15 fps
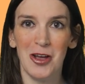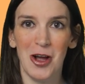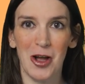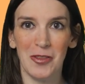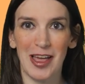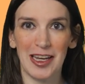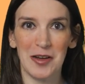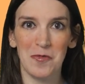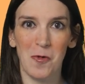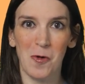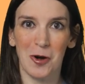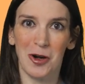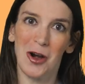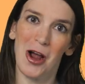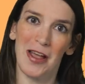All that and
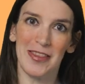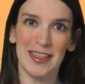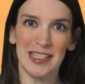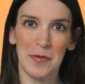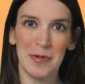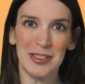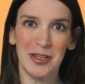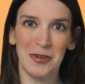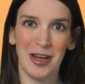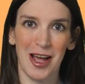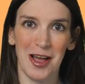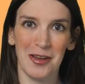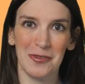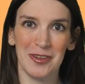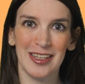more on this episode
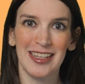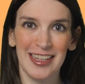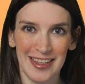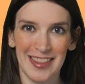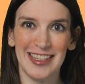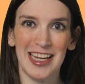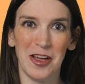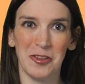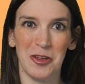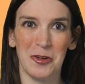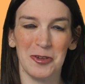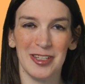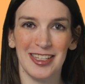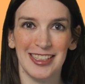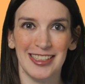of The
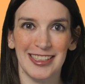Download.